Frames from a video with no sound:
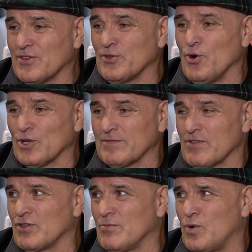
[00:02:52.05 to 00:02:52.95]
thought of
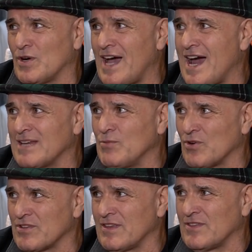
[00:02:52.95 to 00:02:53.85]
as the number one guy
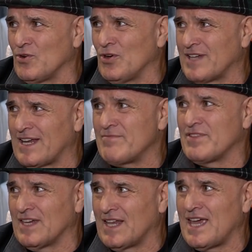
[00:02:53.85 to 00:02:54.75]
anymore. He thought he had
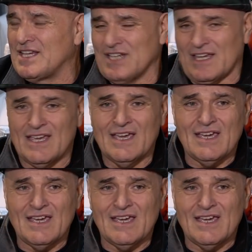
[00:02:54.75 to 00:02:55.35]
everything in AJ.